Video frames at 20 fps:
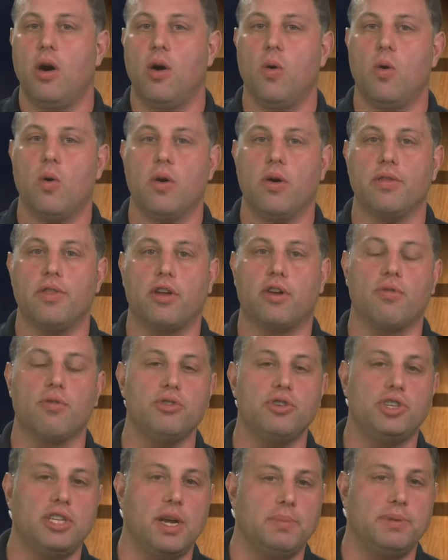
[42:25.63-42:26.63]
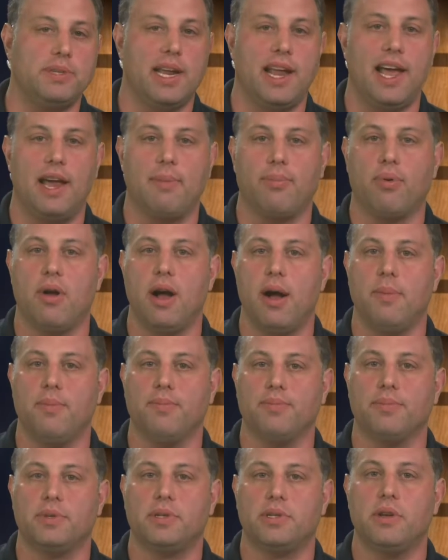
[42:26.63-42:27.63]
or the cruise ships that had
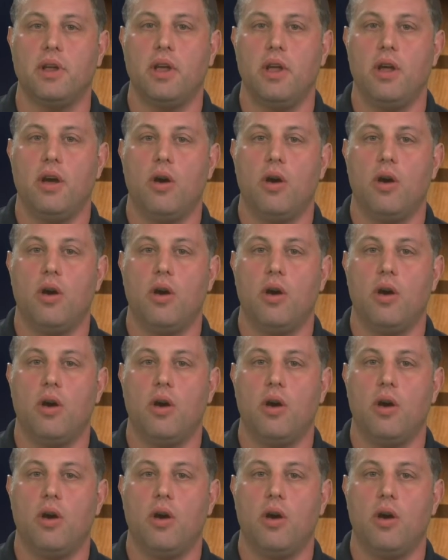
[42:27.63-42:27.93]
problems,